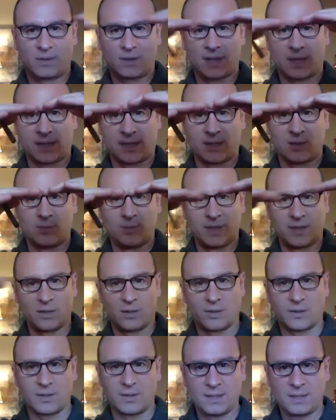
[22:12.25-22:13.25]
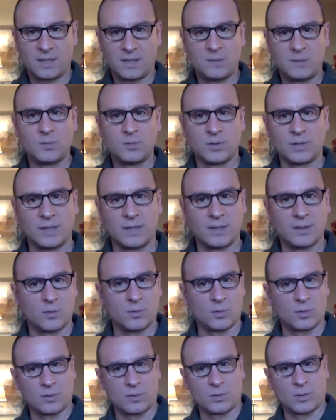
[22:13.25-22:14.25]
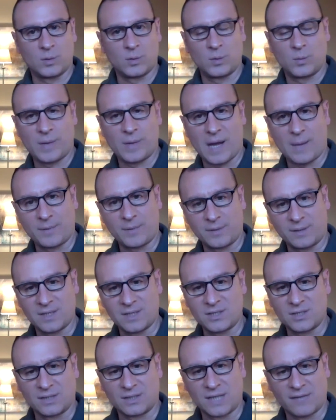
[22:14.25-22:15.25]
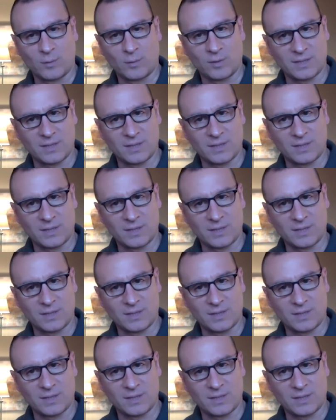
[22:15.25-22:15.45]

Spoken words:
kind of the bigger community or population level,